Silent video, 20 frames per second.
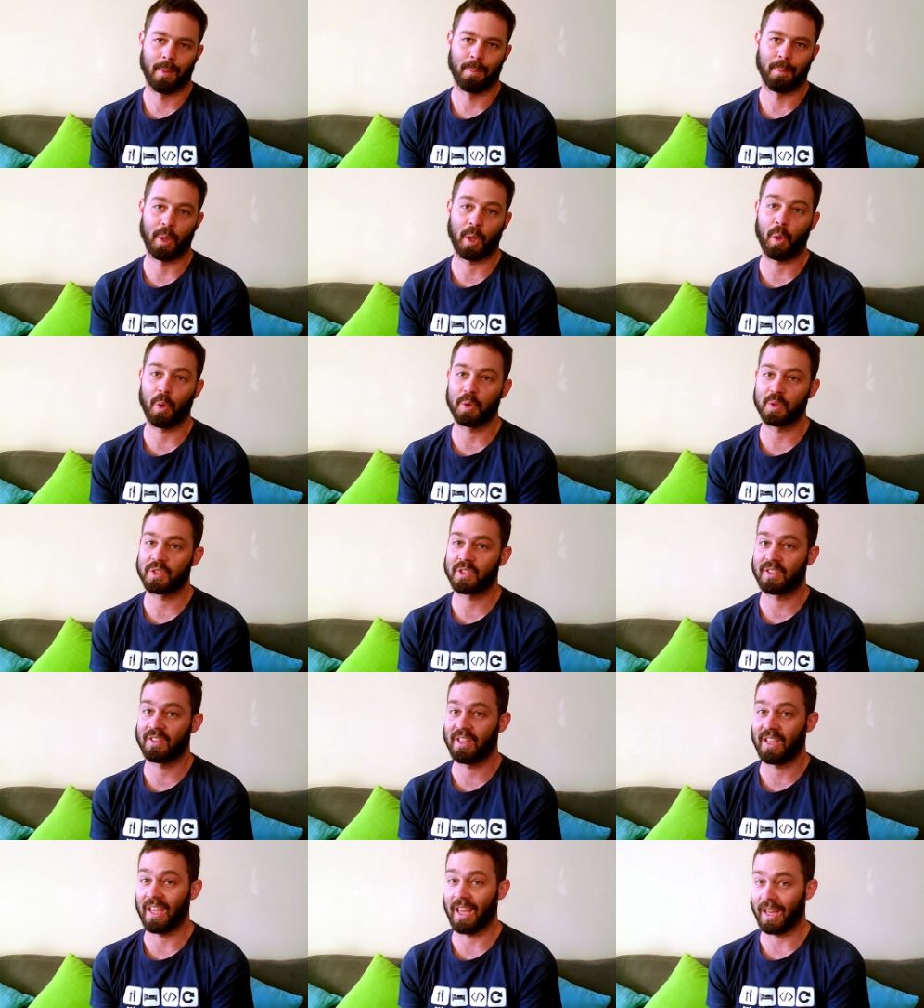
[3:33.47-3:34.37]

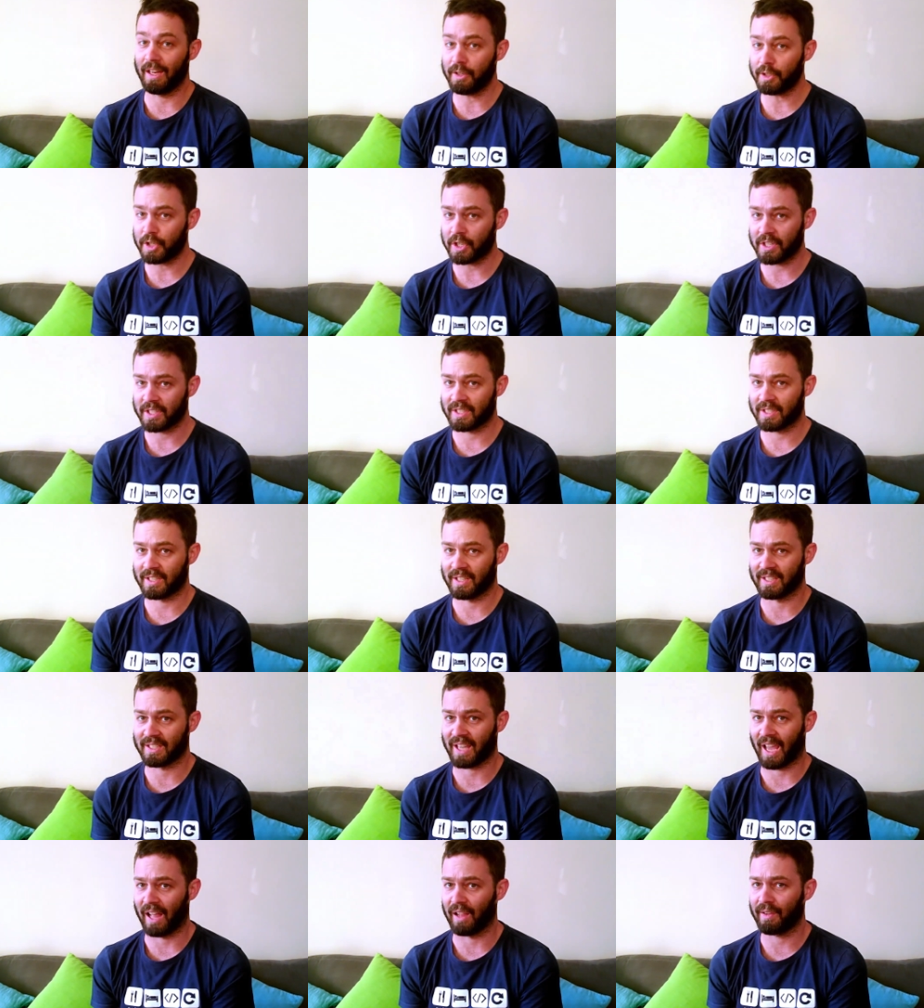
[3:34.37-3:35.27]
Because the interest
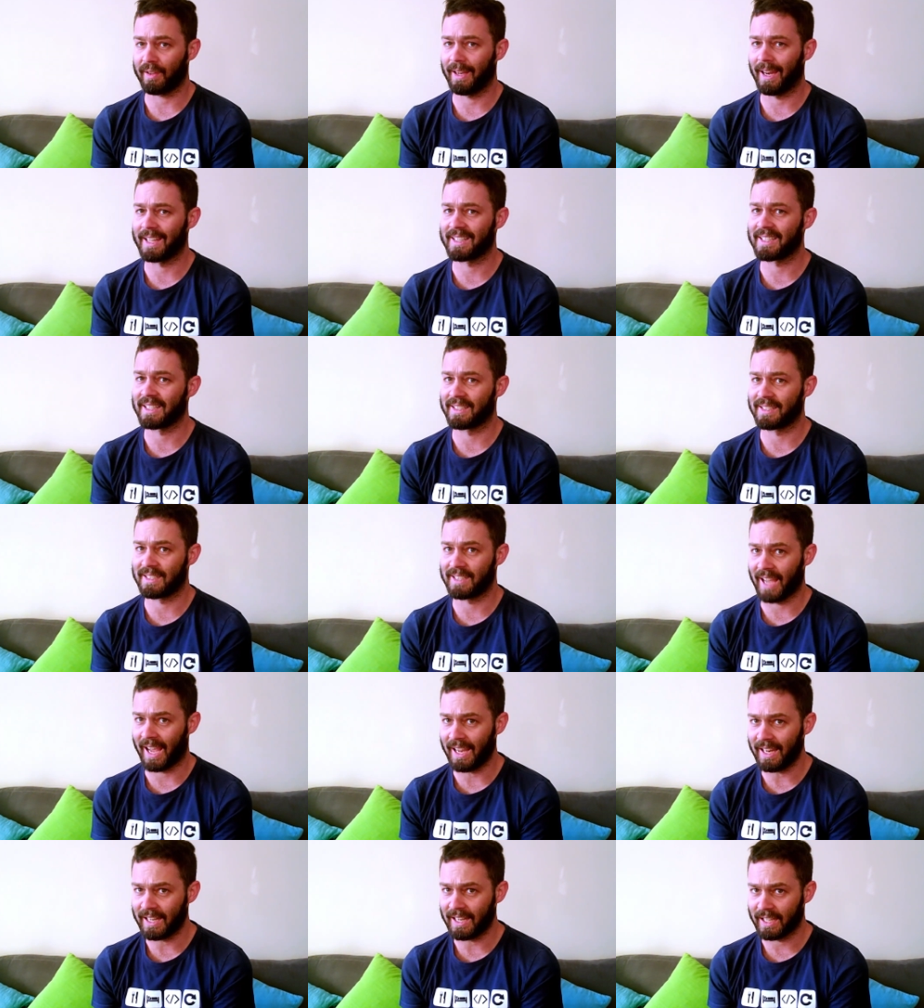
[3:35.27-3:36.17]
is calculated
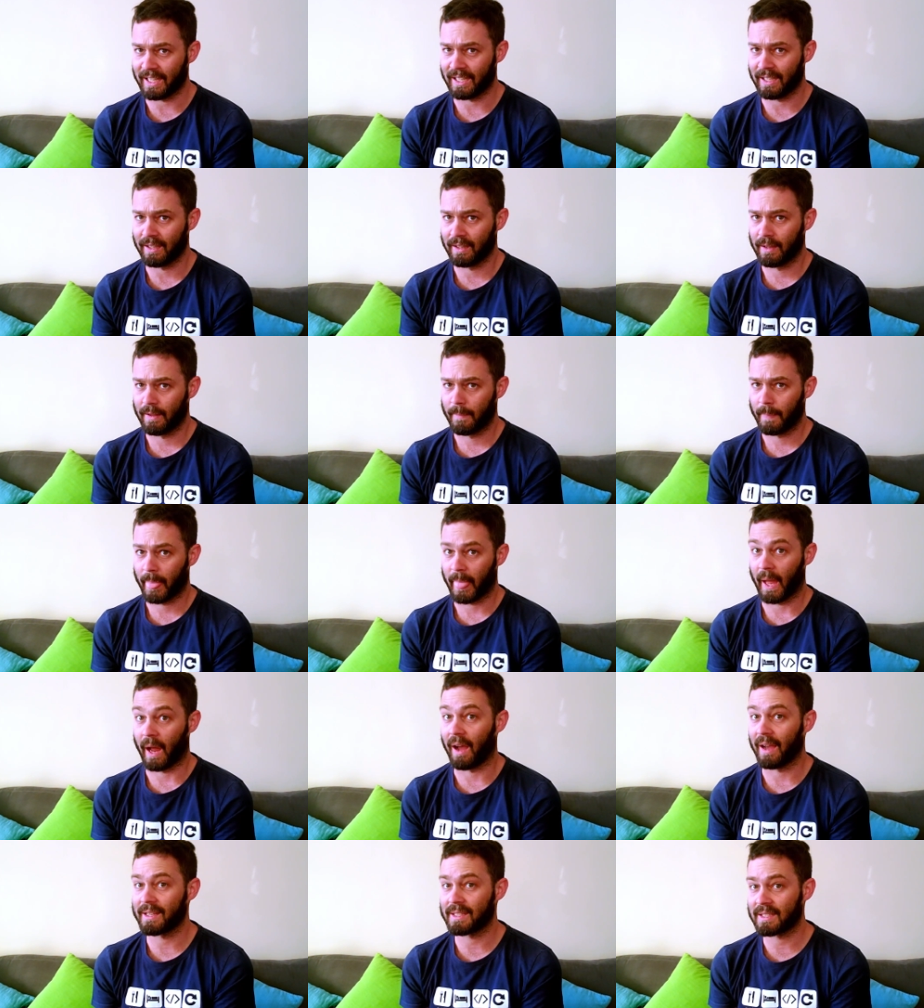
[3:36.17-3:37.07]
daily,
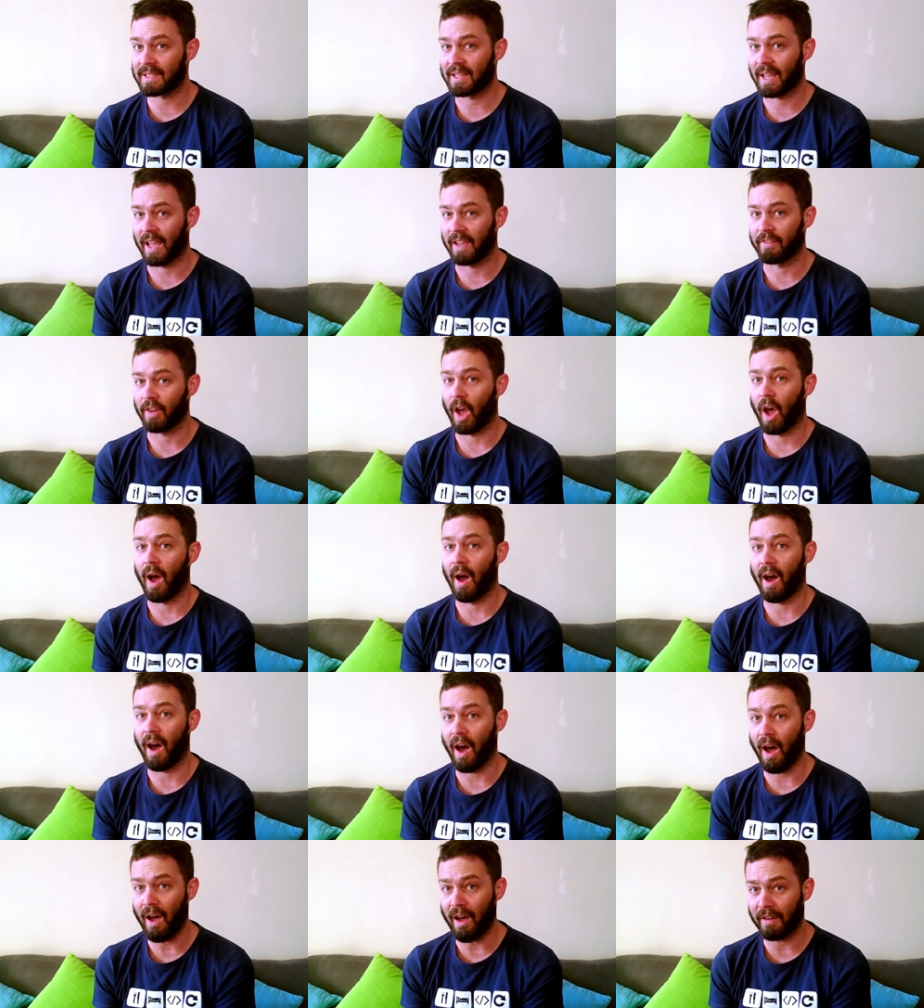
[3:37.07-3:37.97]
I save
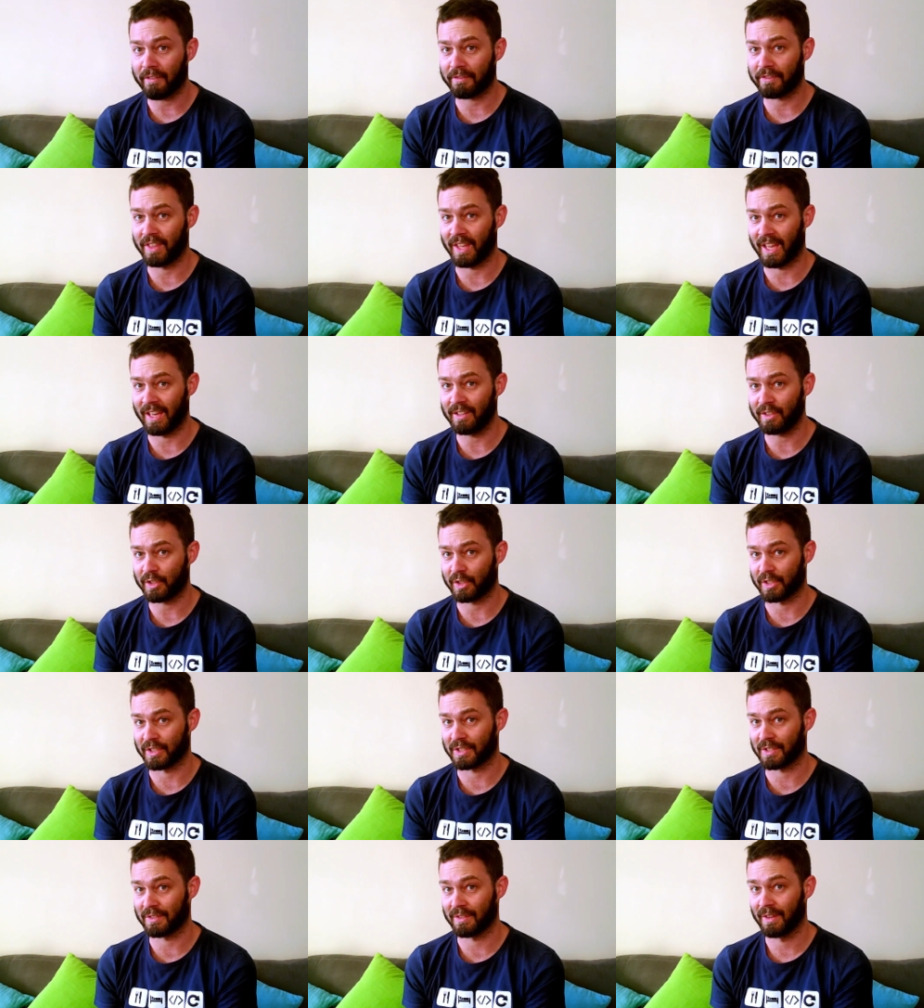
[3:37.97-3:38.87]
half the
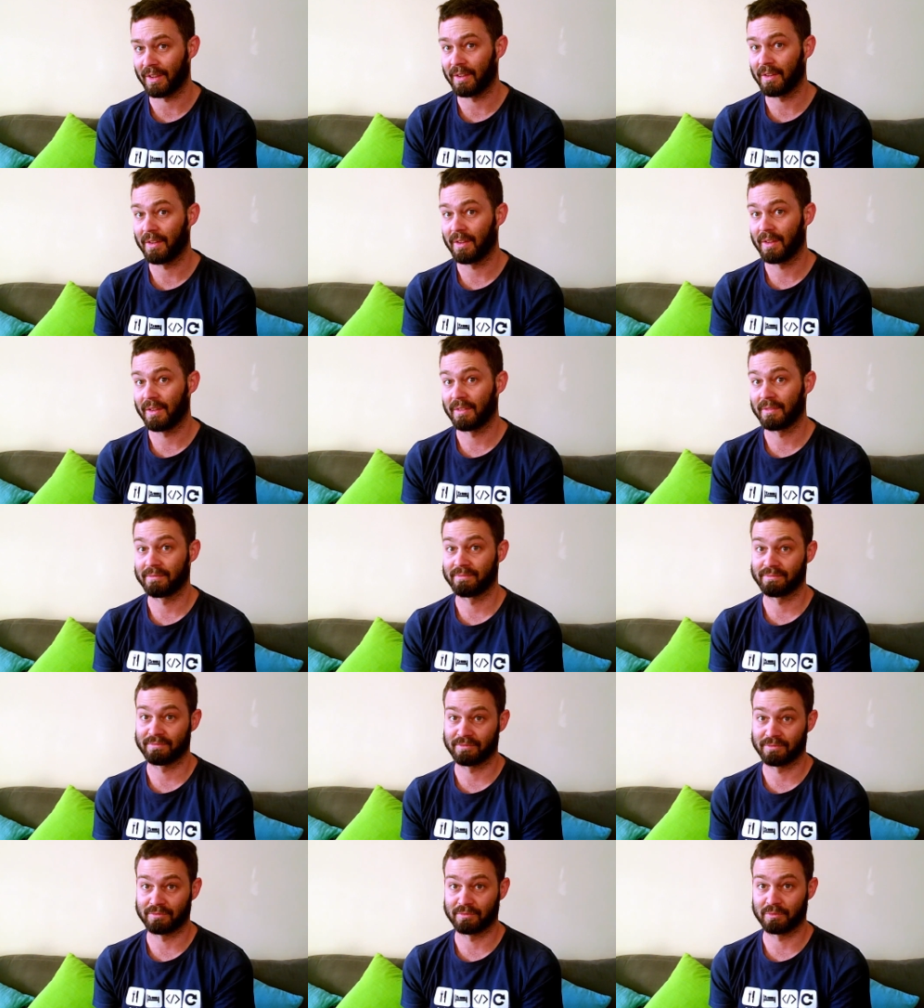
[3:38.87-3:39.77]
interest
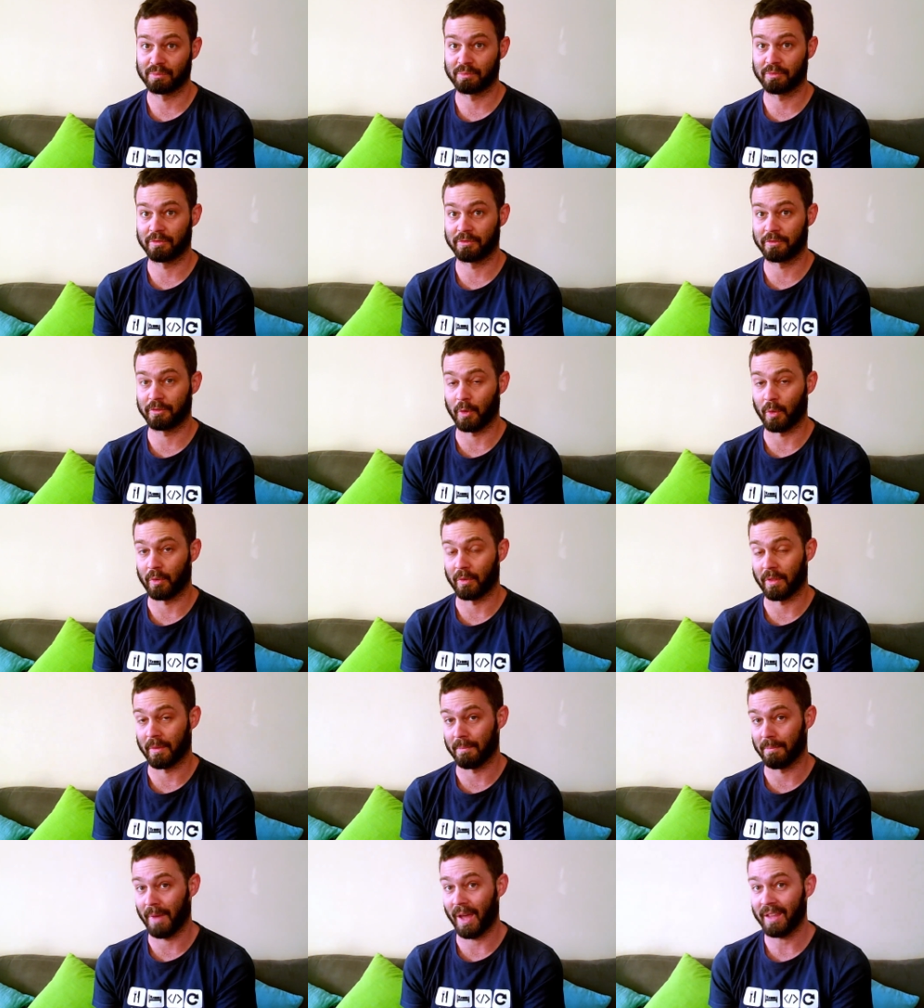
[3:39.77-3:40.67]
for
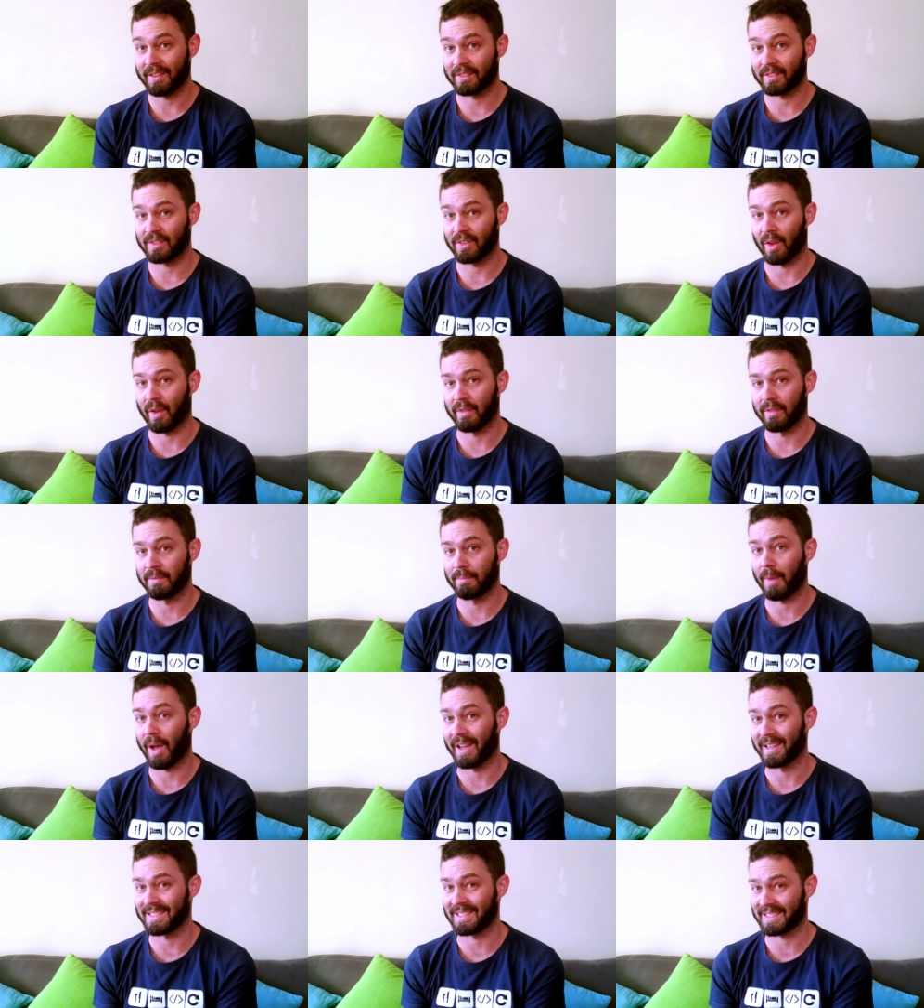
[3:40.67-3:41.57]
the month on
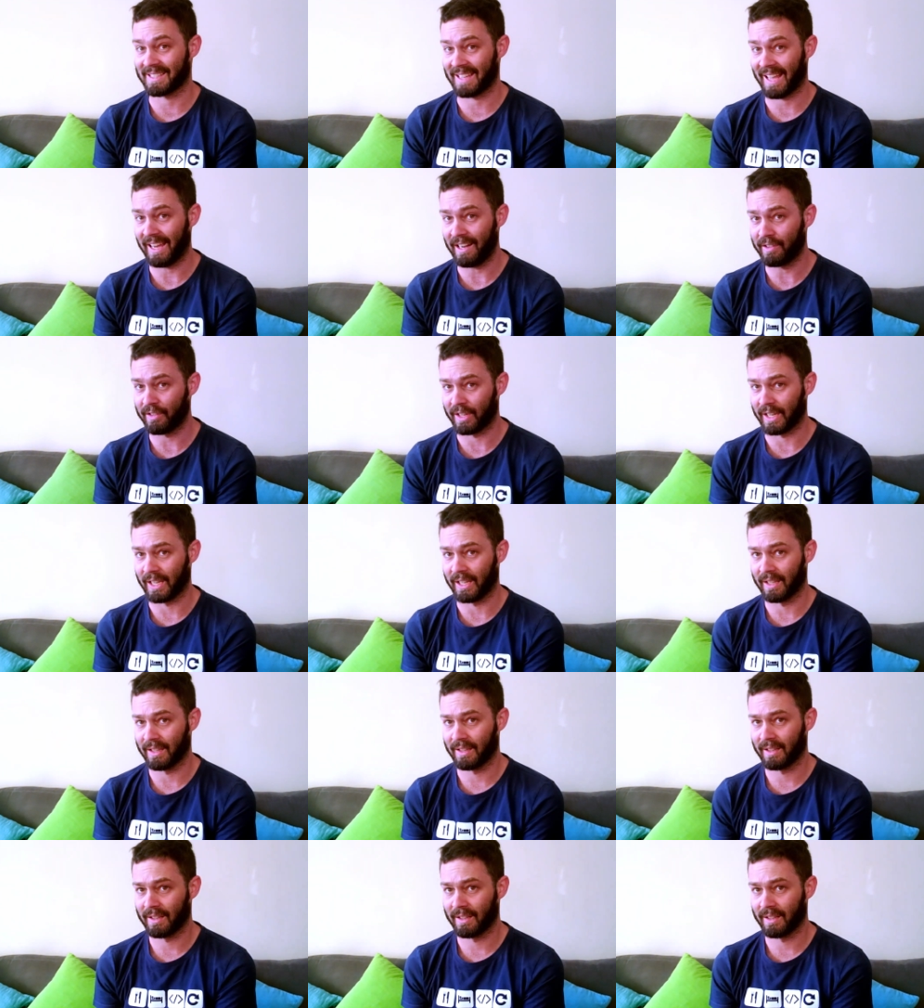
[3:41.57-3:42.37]
my salary.